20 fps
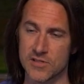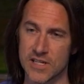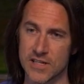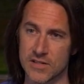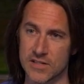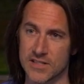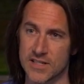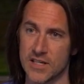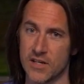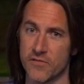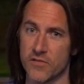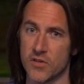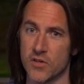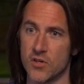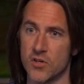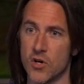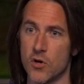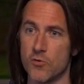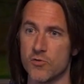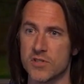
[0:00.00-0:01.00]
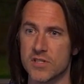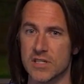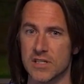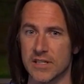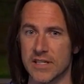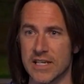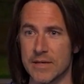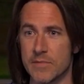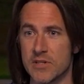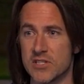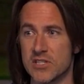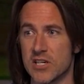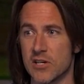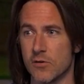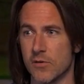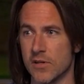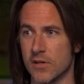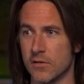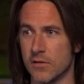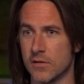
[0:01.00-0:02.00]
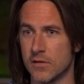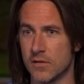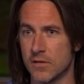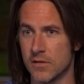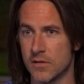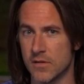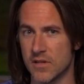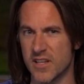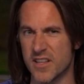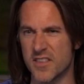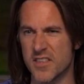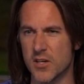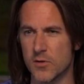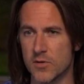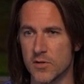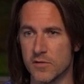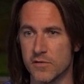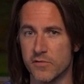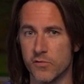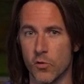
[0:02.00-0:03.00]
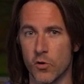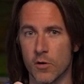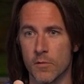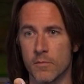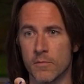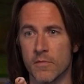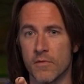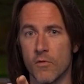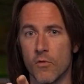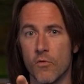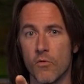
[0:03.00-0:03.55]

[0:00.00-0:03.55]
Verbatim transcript: see this kind of ghostly, material, ethereal form